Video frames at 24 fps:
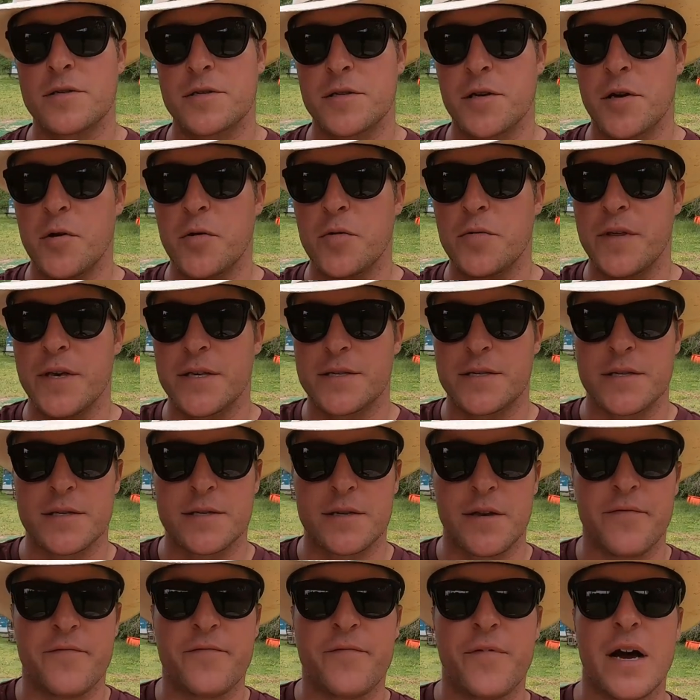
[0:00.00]
so this
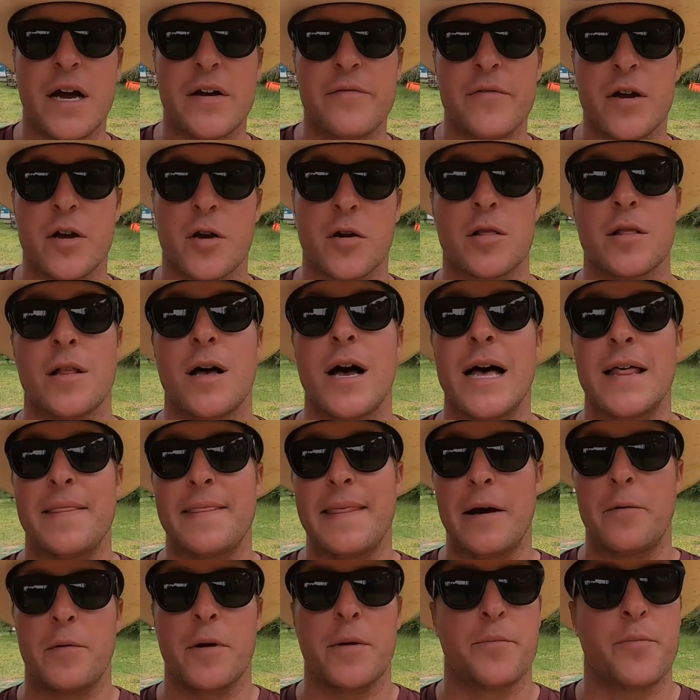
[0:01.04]
is a 5 acre lot
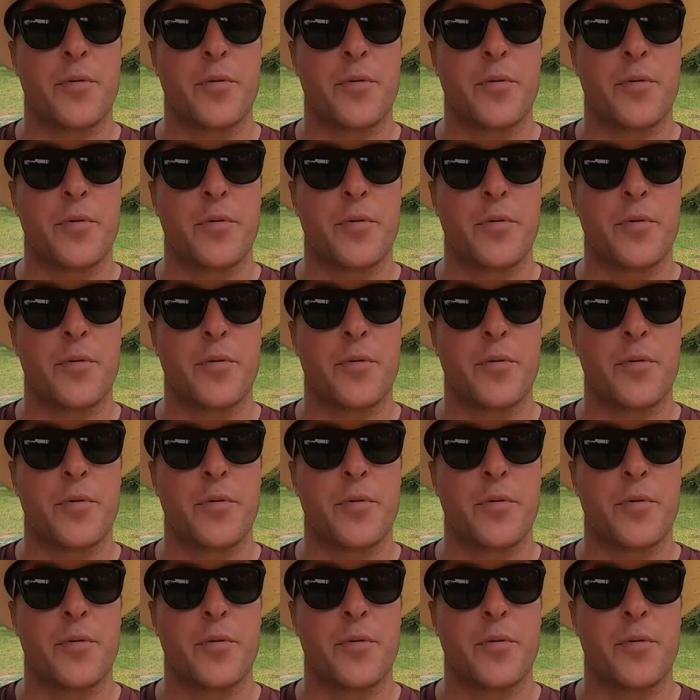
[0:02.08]
that we